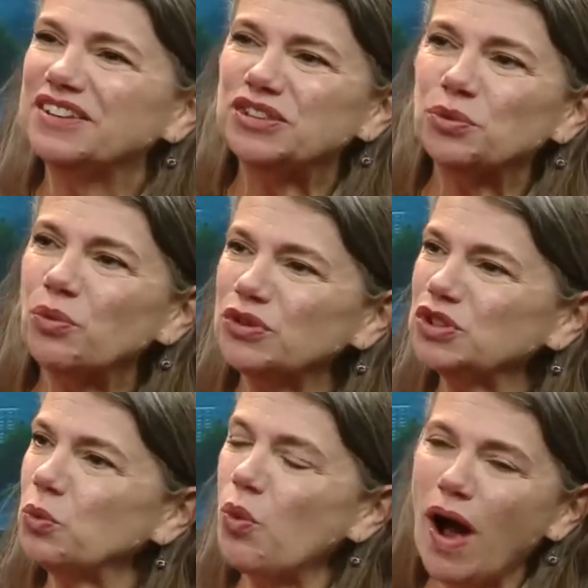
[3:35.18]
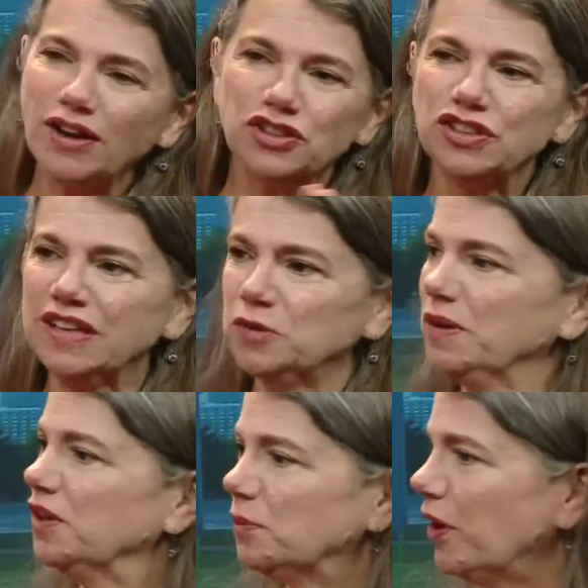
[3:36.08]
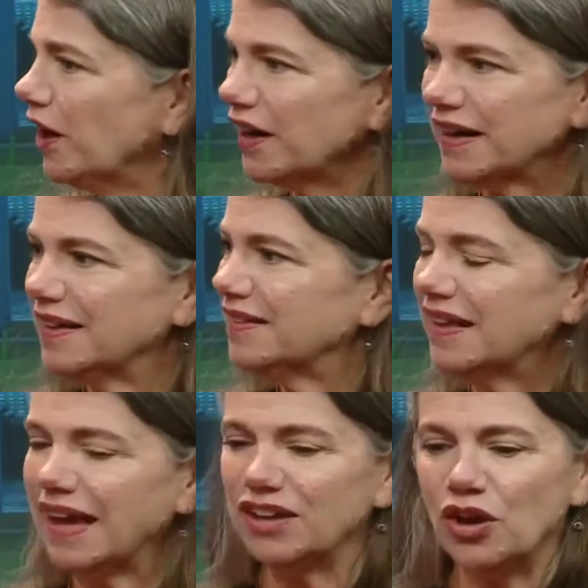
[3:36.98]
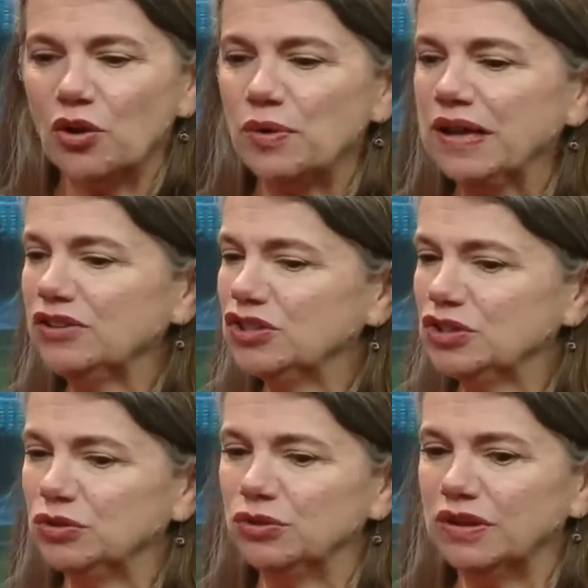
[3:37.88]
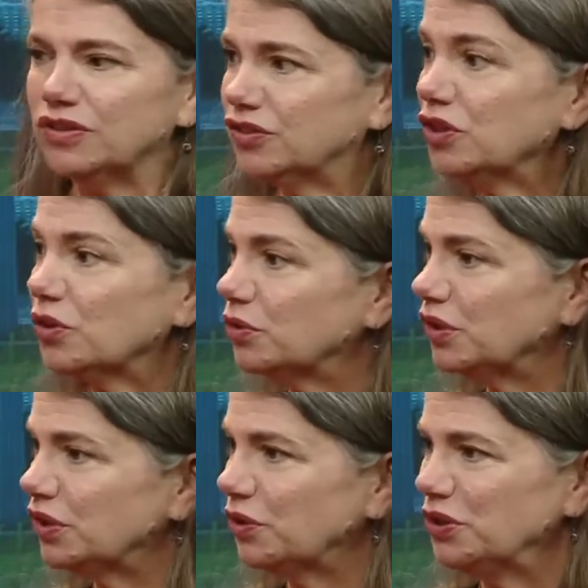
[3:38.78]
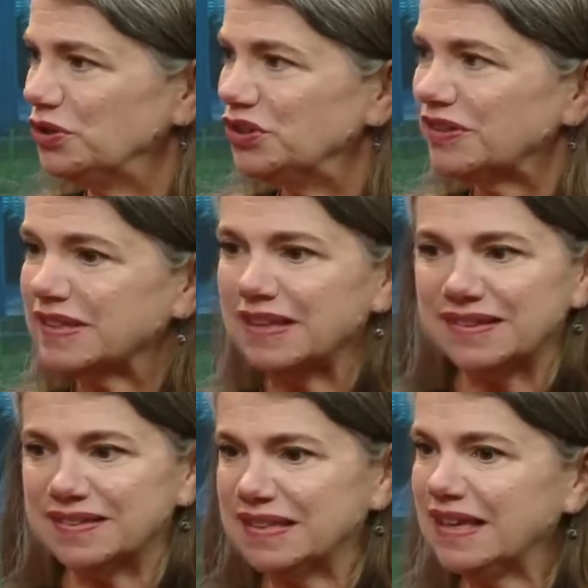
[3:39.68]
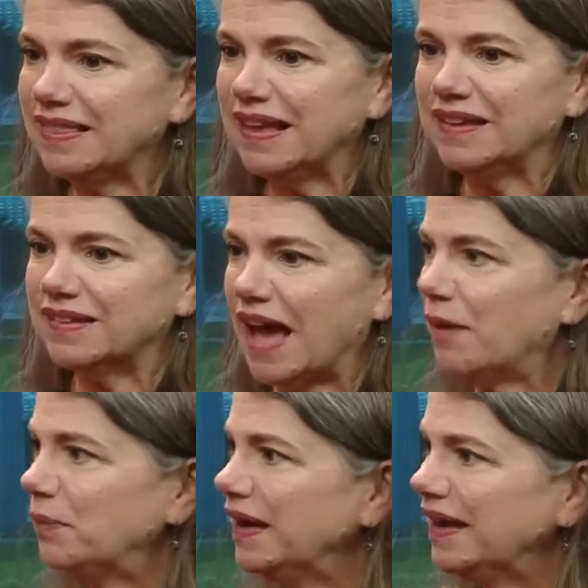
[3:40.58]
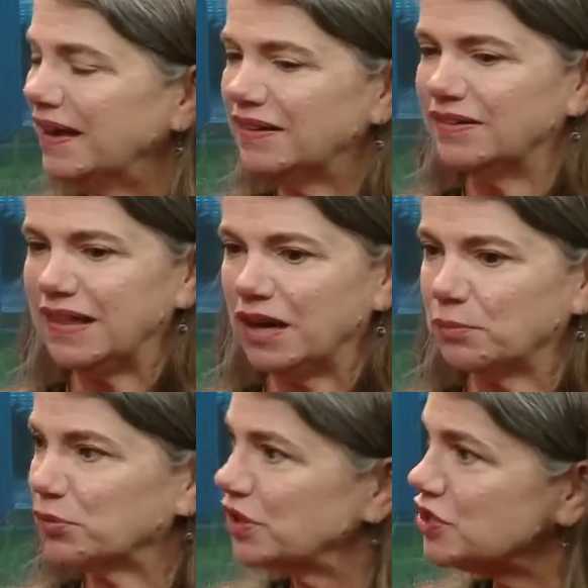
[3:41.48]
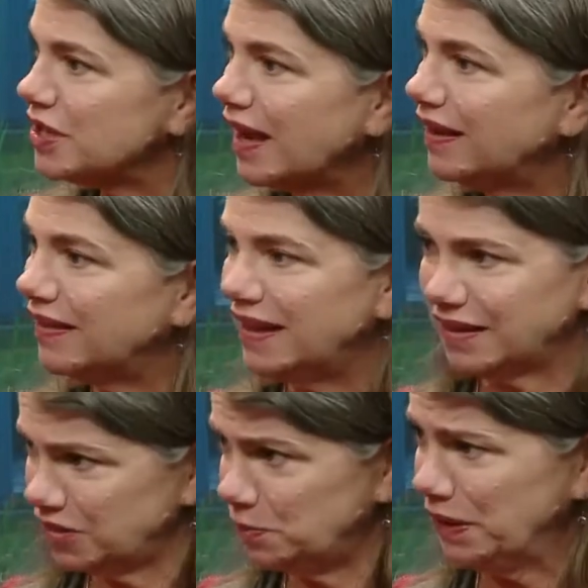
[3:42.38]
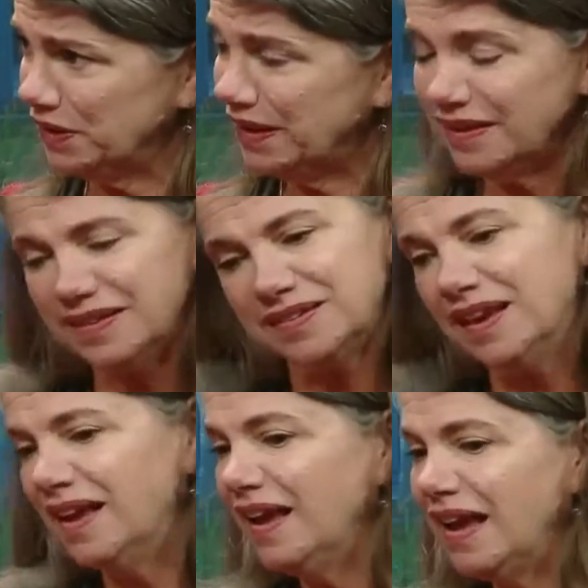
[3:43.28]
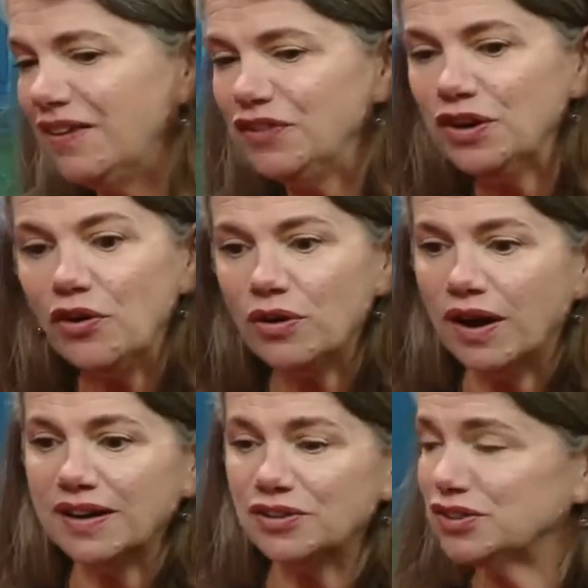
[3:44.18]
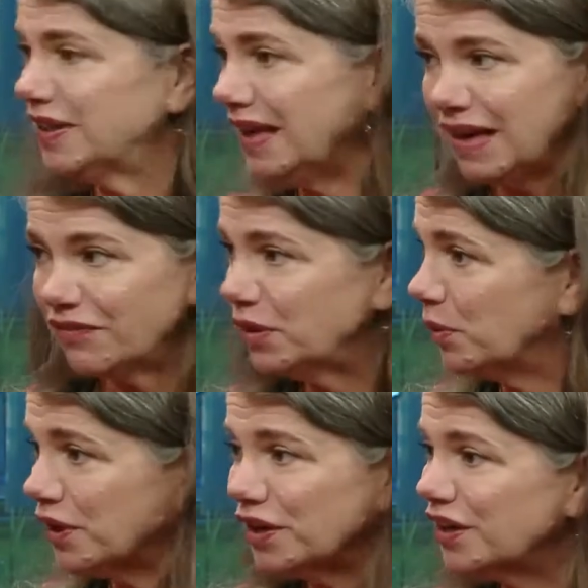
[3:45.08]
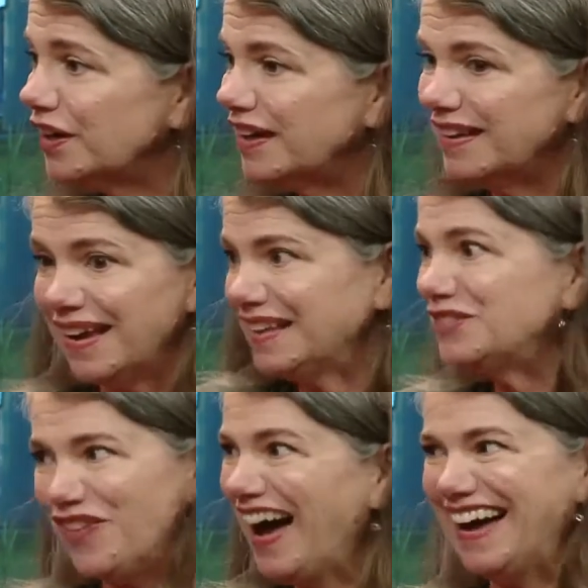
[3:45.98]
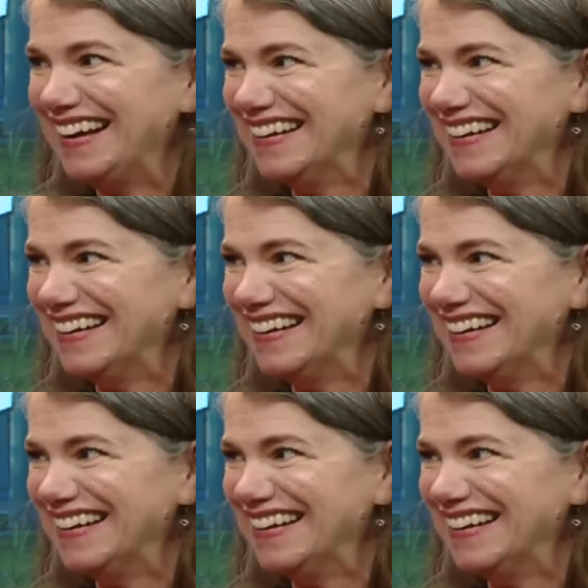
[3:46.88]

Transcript: To, to watch Shakespeare in the Park is like going to the zoo. You know, you just can see things happening and then appreciate the experience. If you don't understand every word, it's fine.